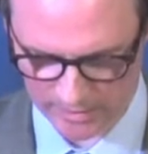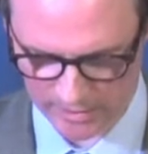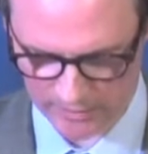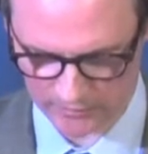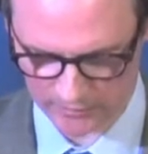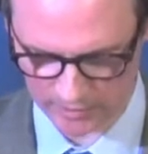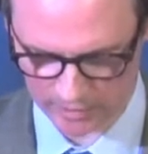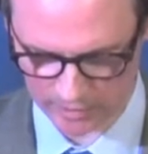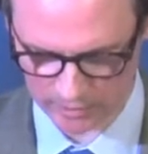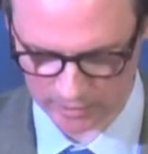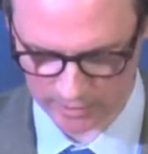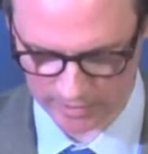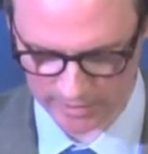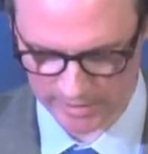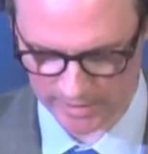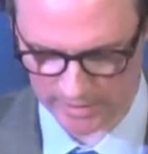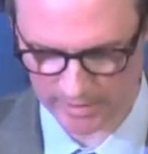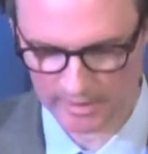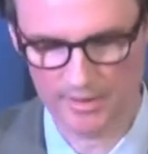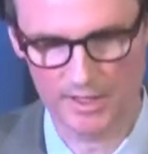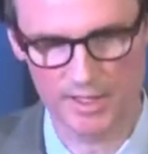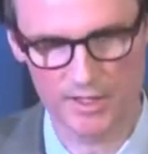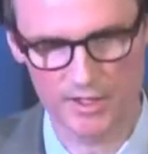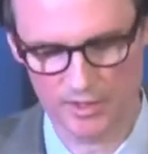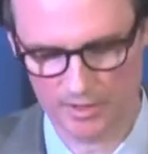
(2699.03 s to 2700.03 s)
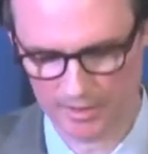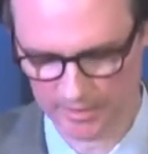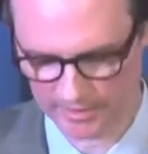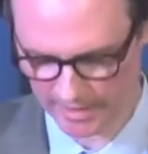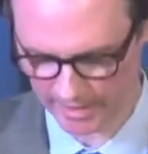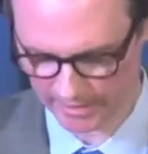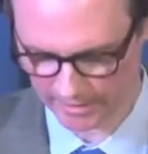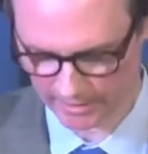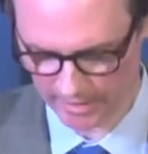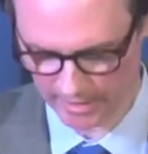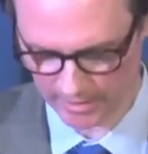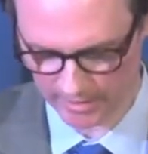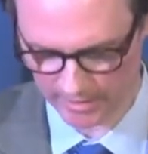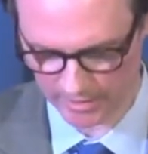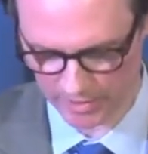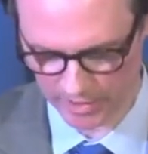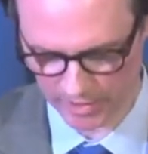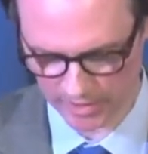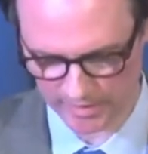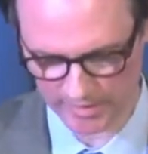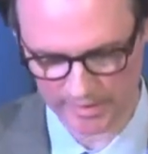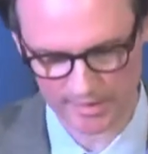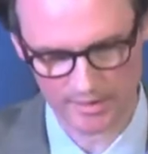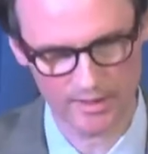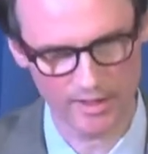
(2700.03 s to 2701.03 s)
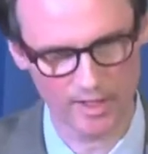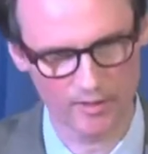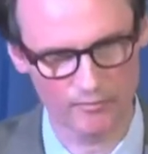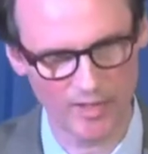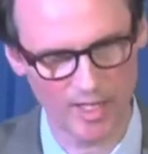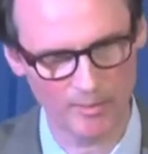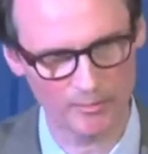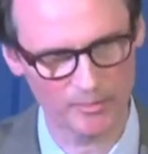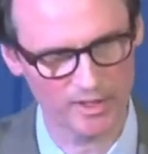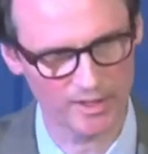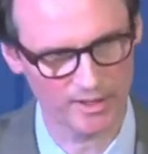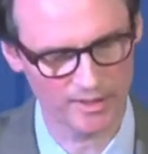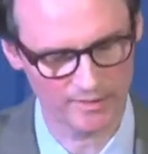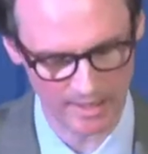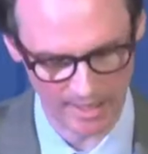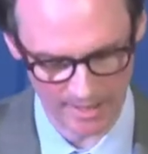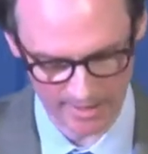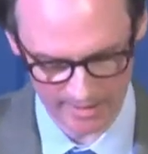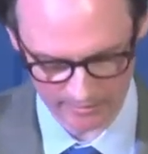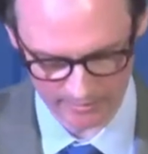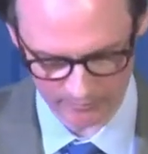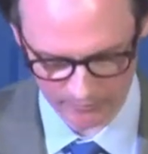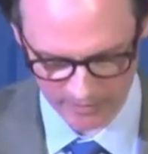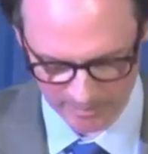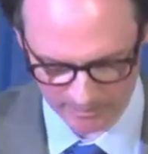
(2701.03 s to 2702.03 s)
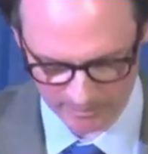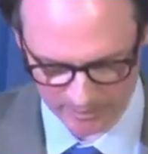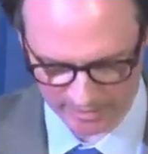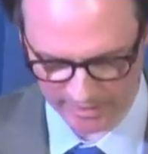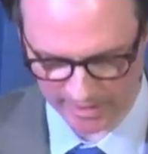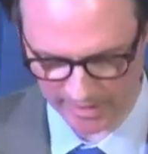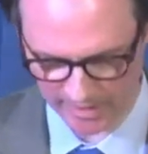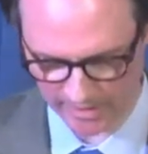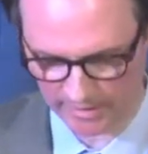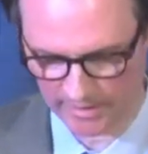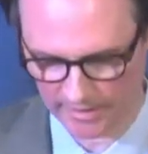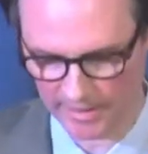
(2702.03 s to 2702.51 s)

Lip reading: for good, digital technologies can replicate